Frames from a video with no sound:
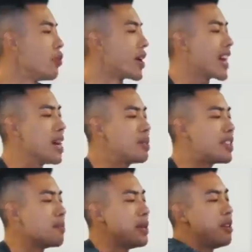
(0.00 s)
When it
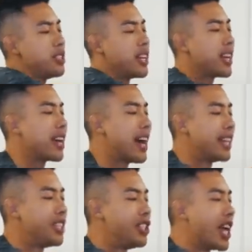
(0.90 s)
comes to music,
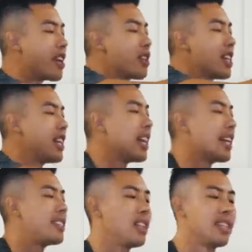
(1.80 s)
I generally
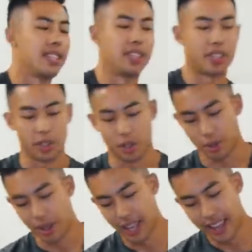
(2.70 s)
like to listen
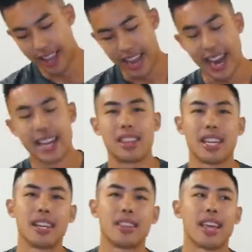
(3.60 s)
to
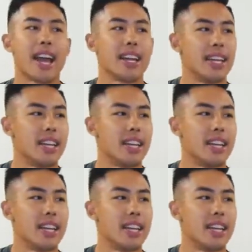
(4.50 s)
anything that